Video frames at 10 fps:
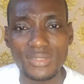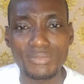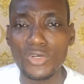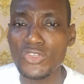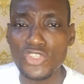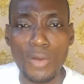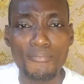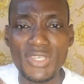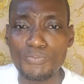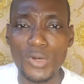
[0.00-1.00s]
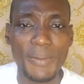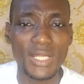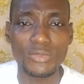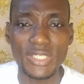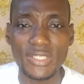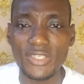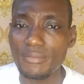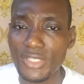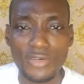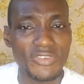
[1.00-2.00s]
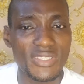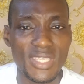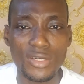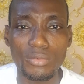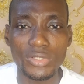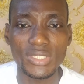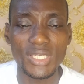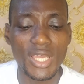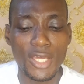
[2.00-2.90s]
because you don't mix properly with the cream, enough you stain your body.